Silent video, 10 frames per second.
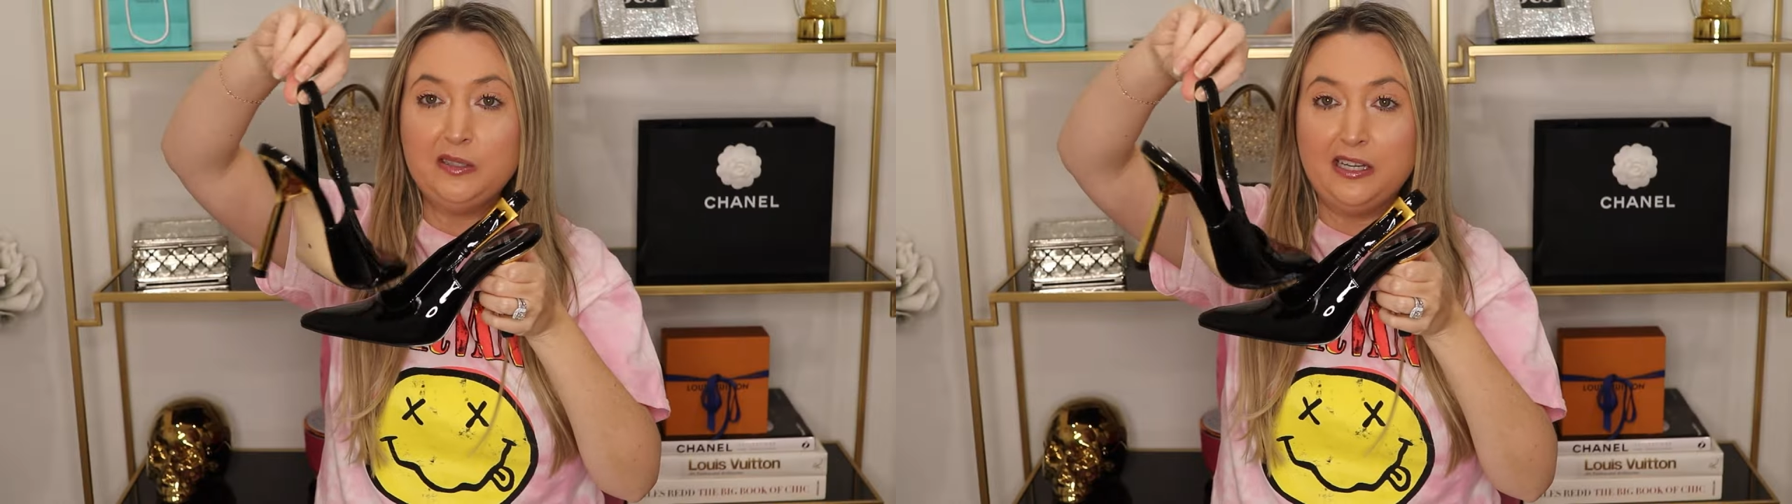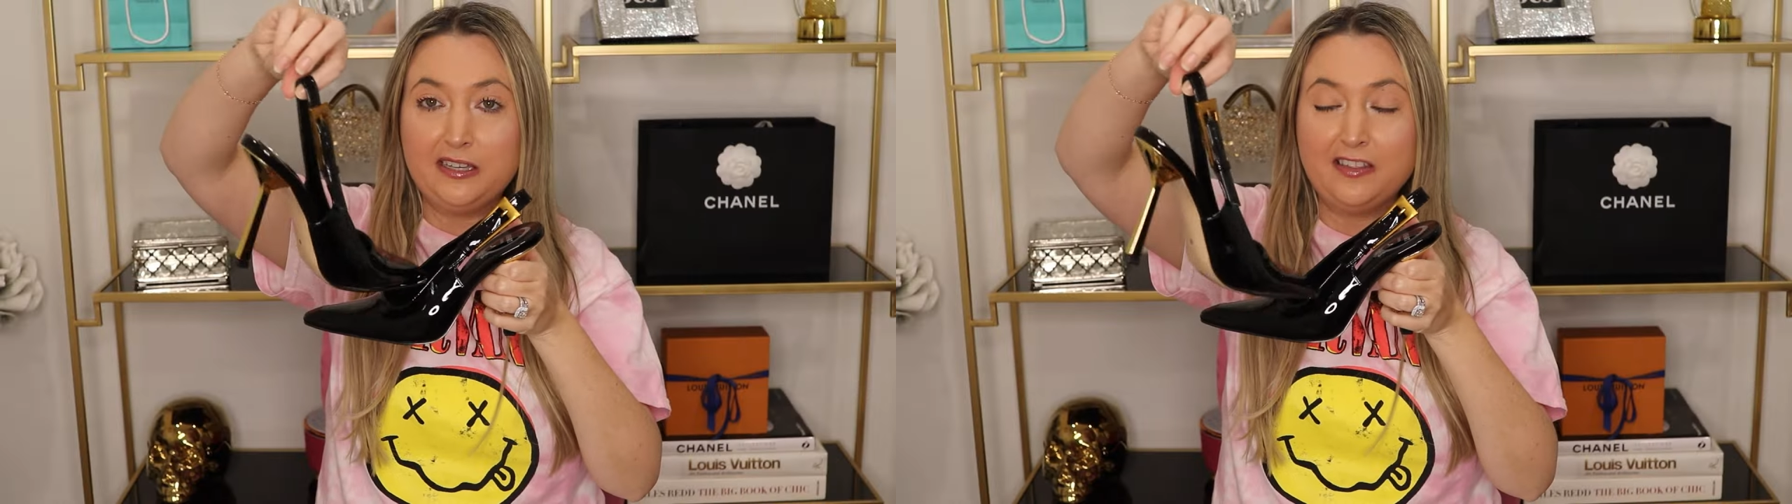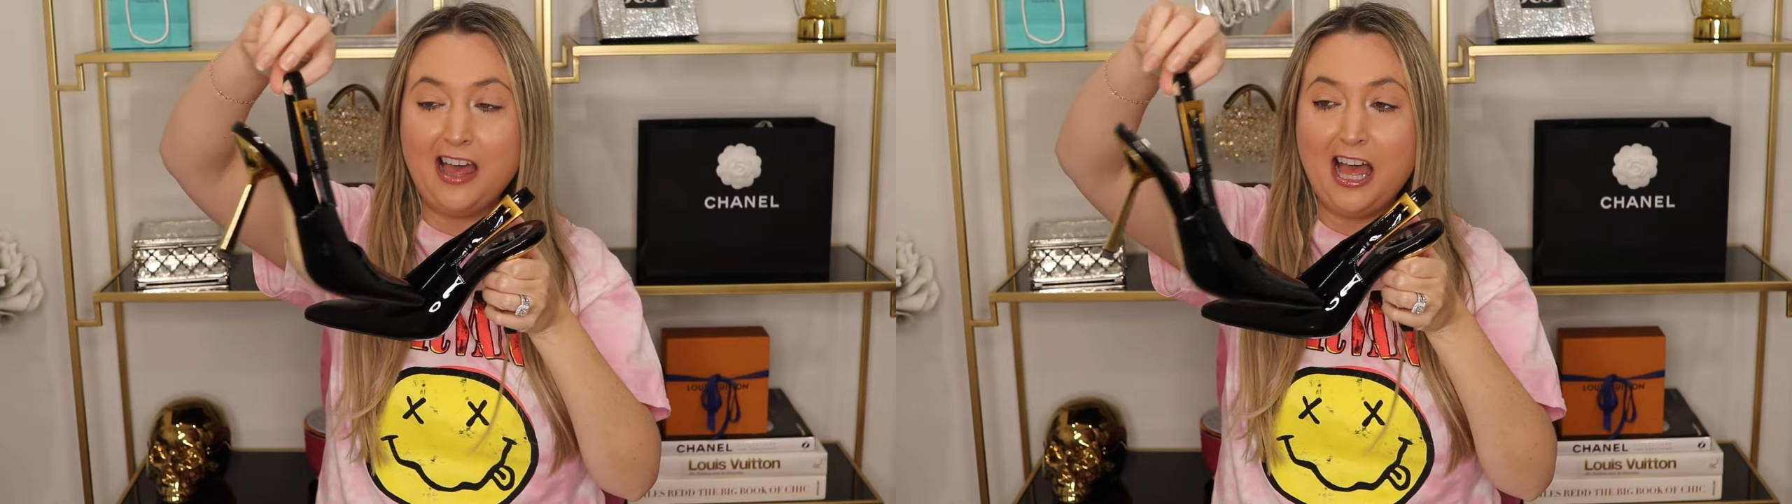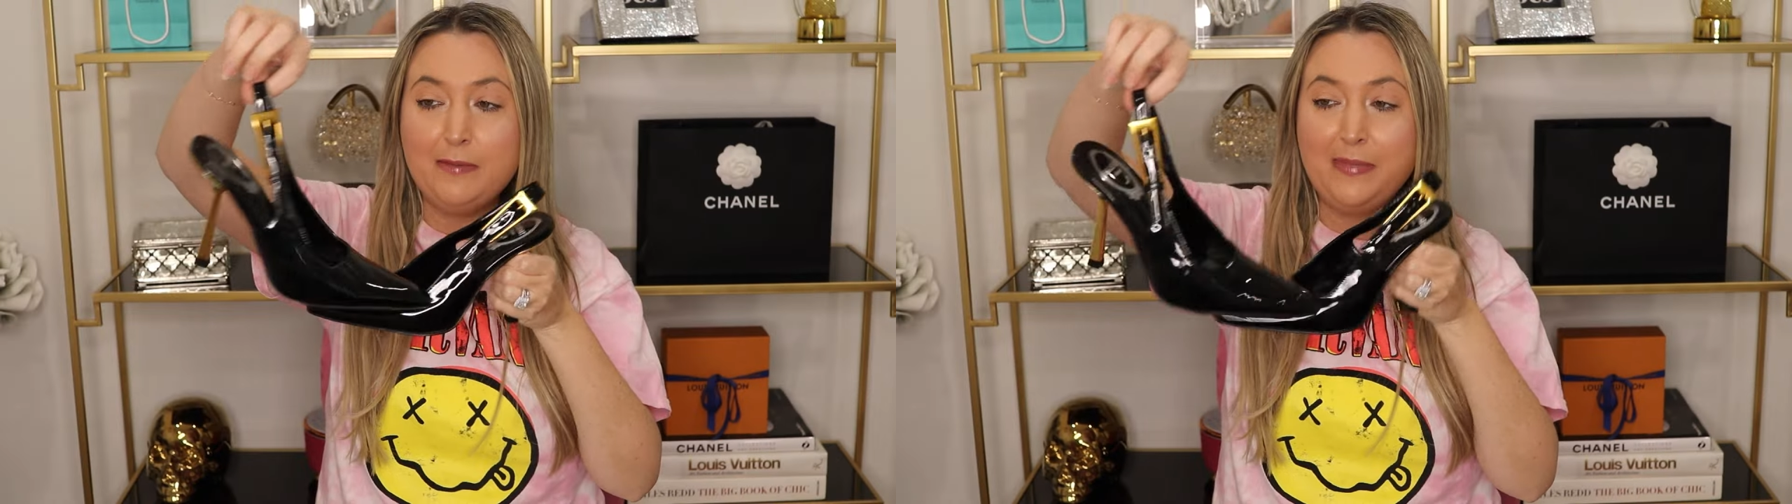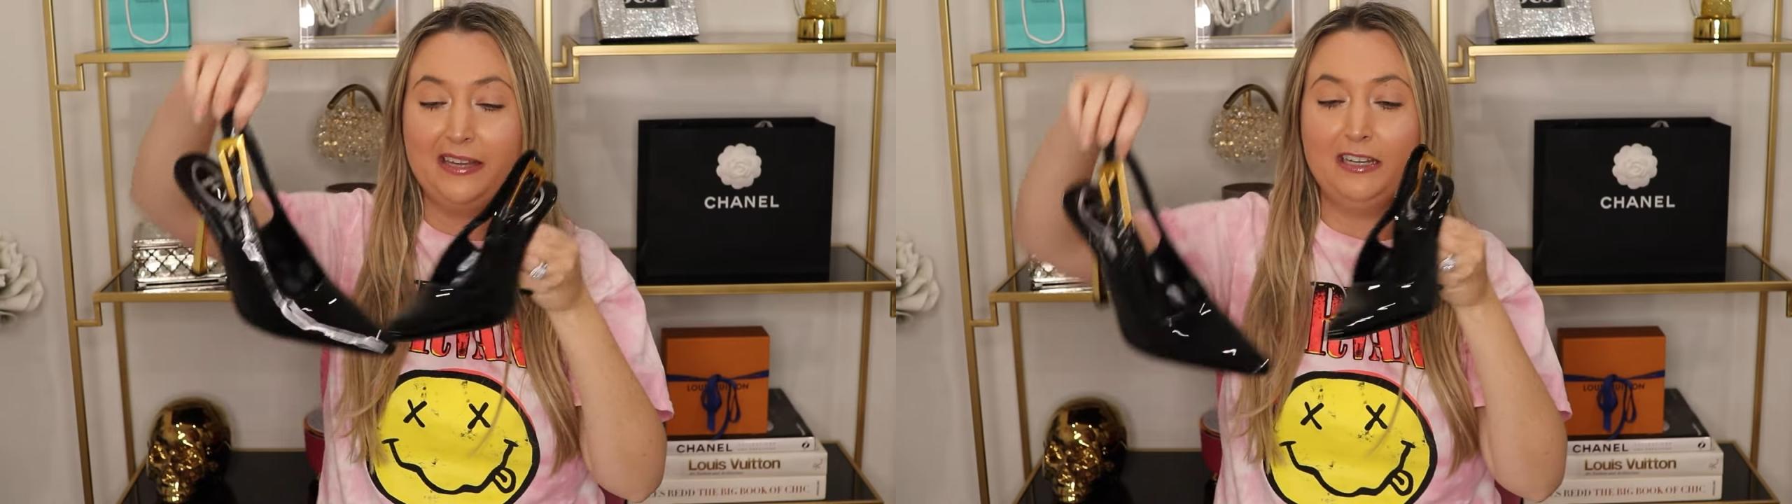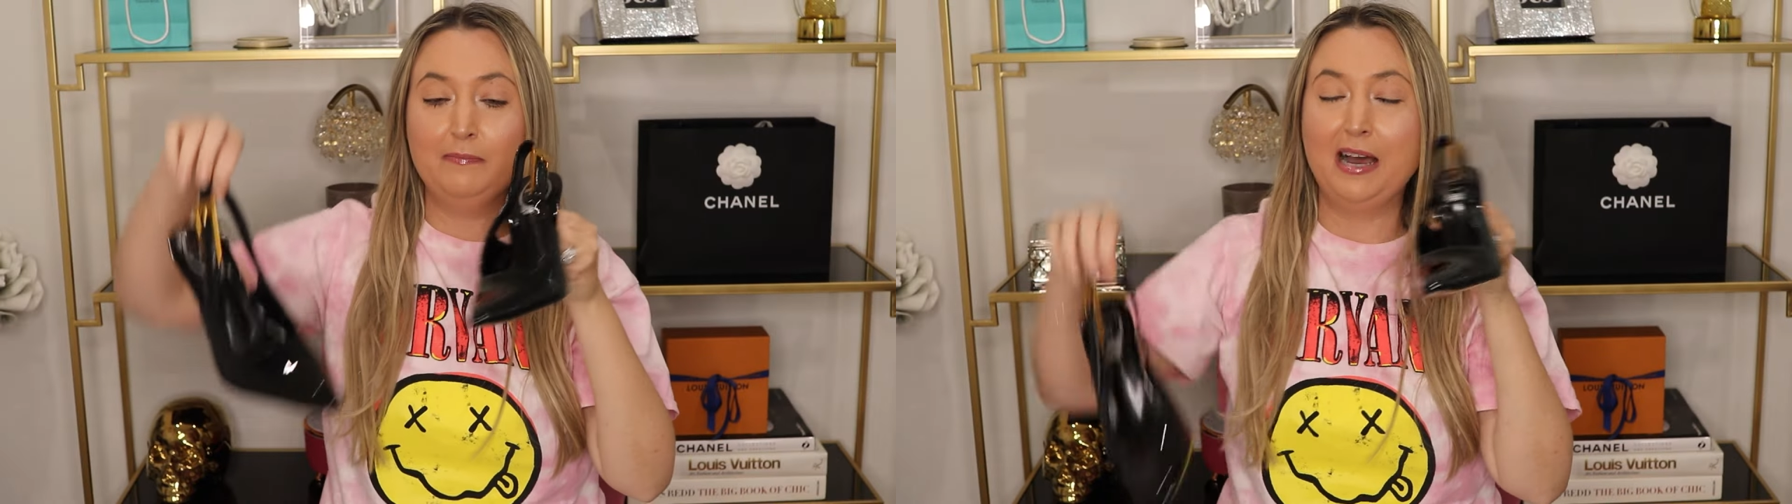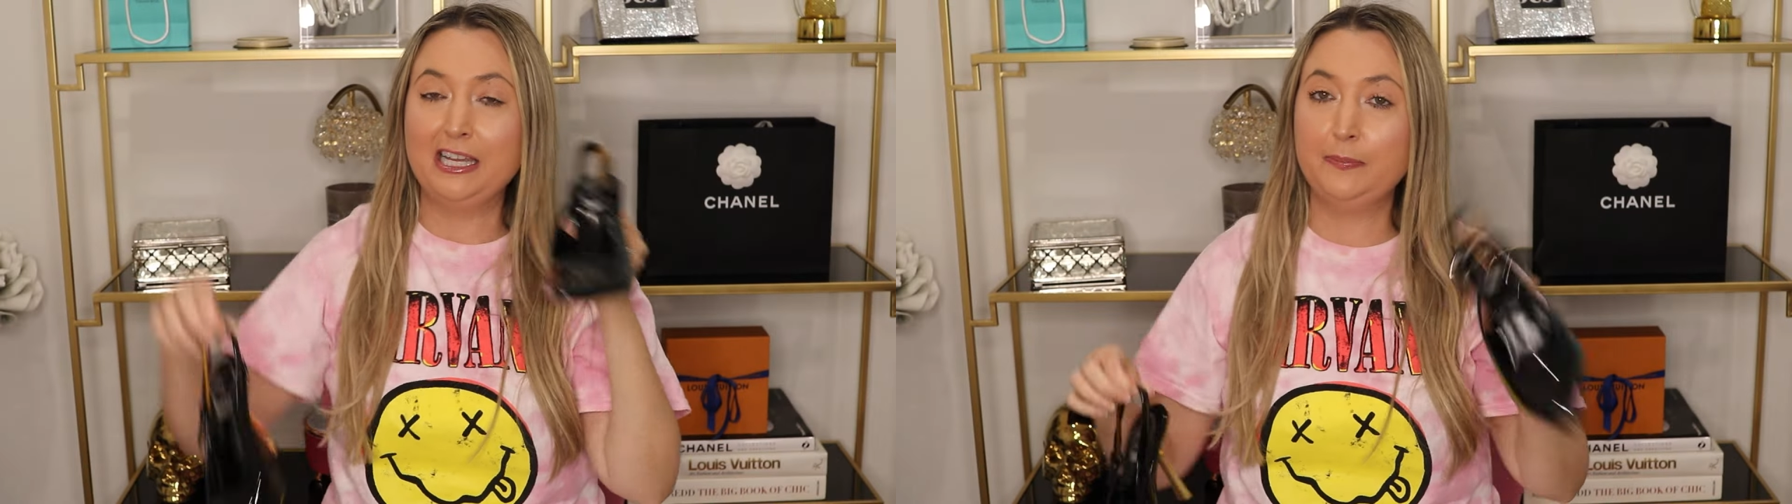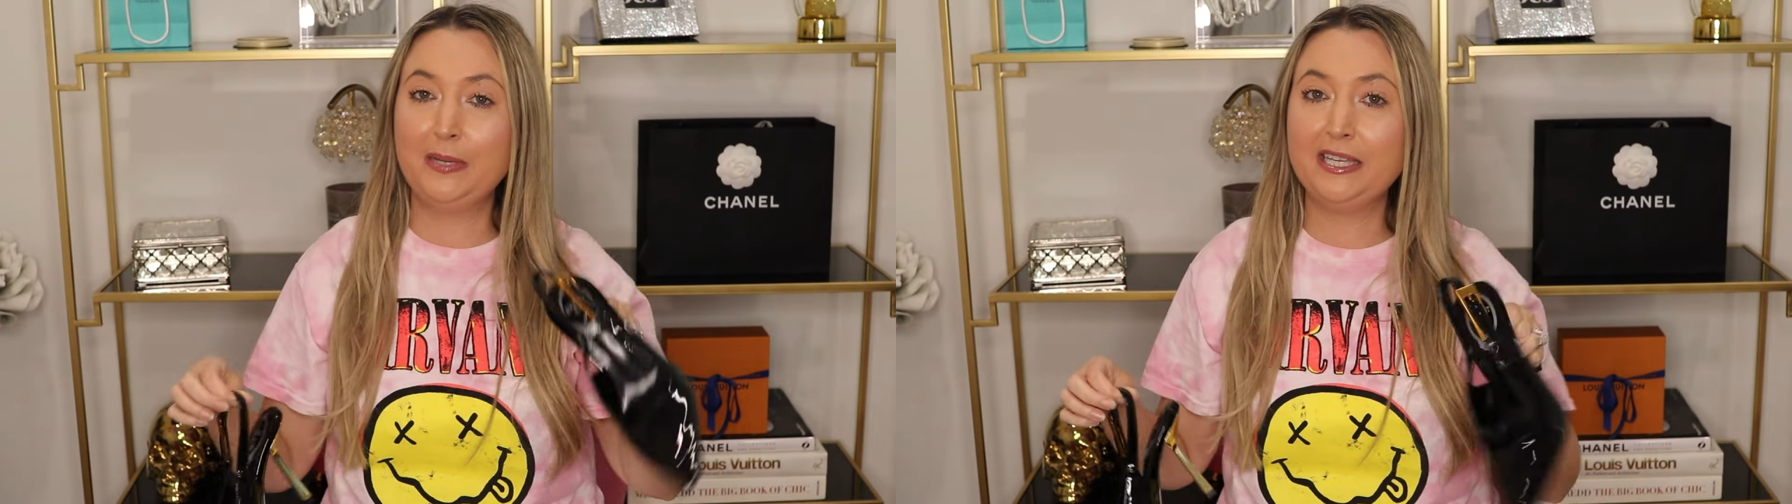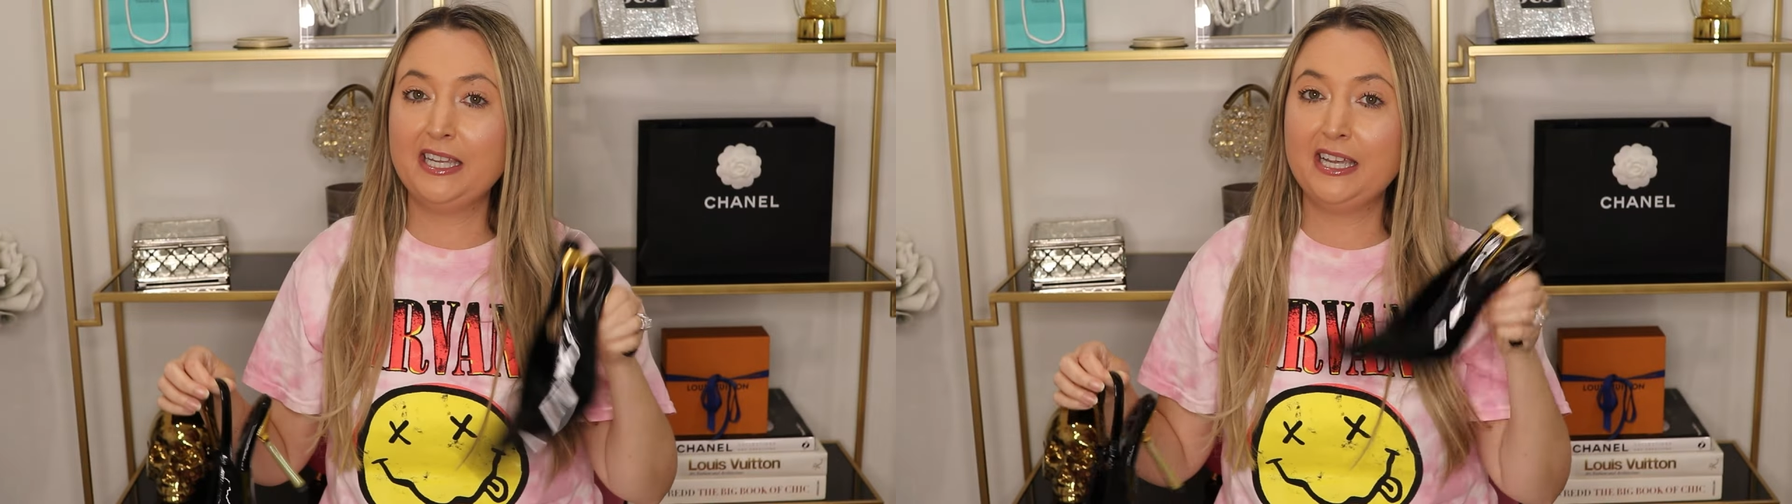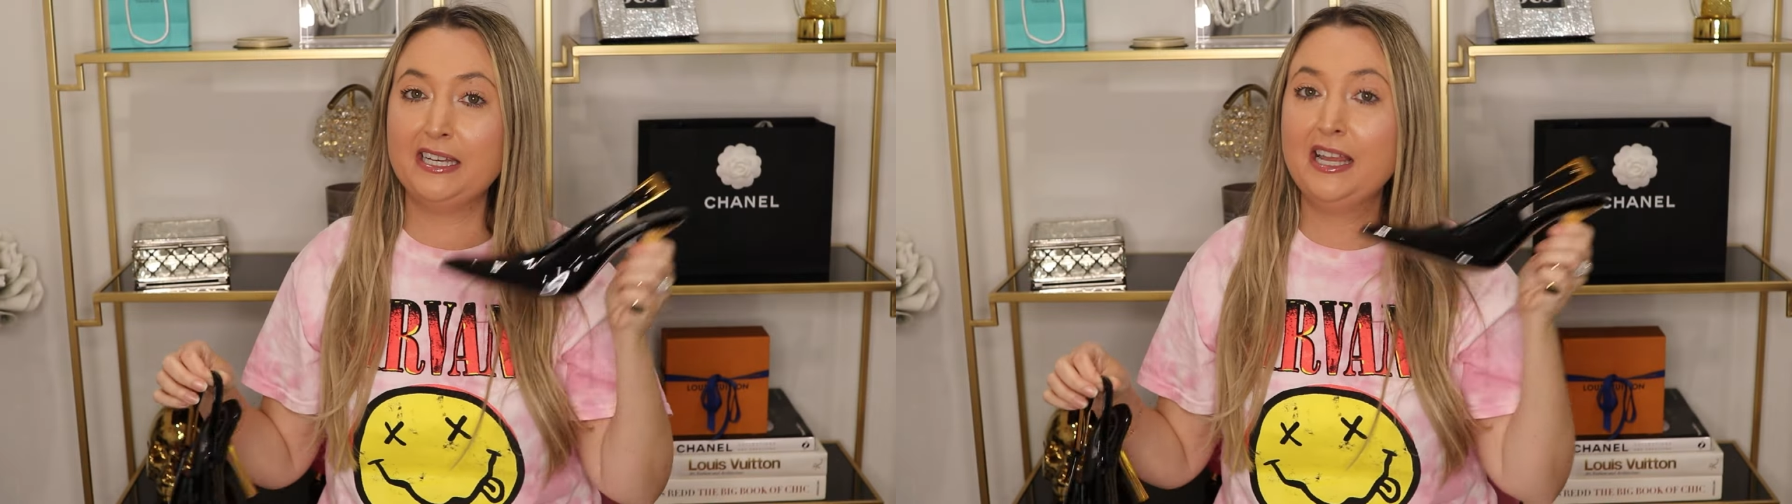like them. And in my
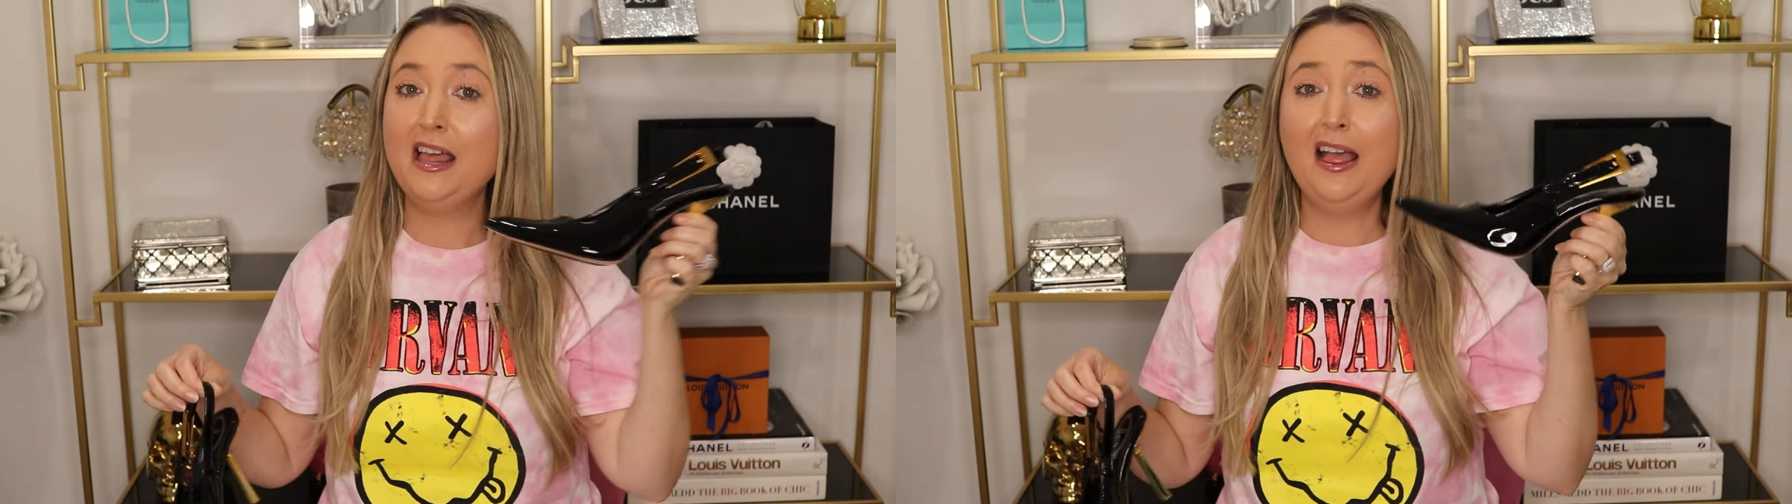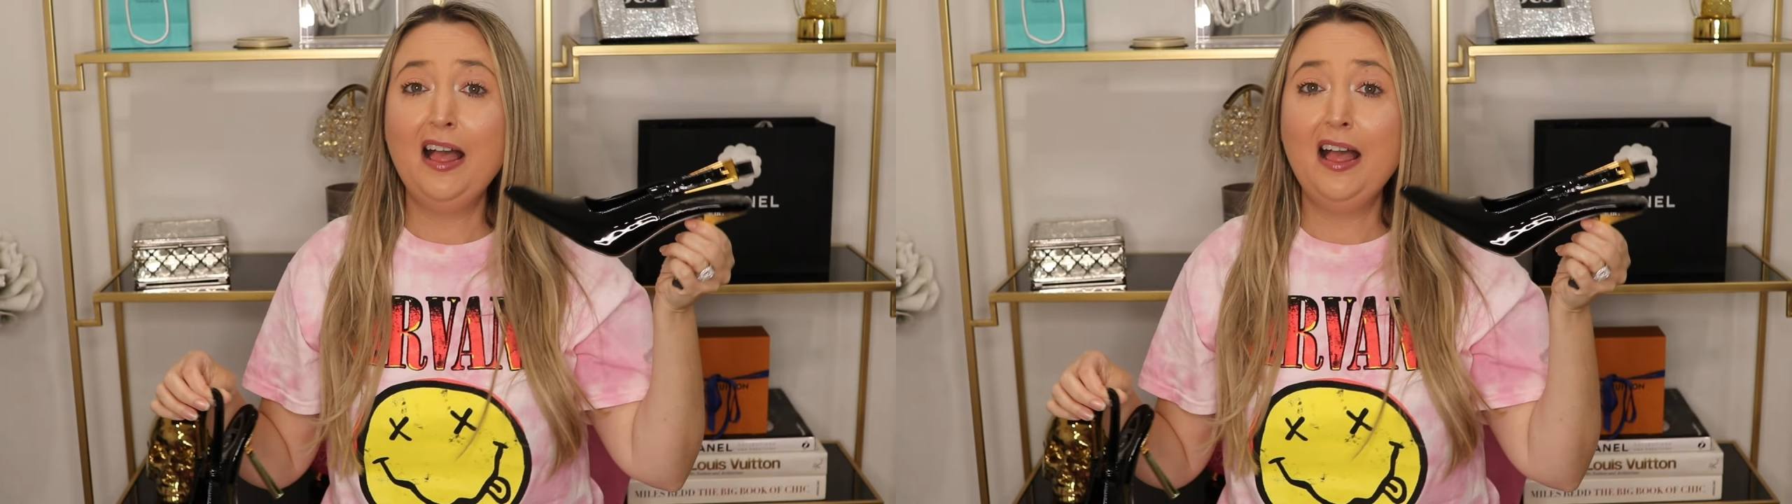opinion,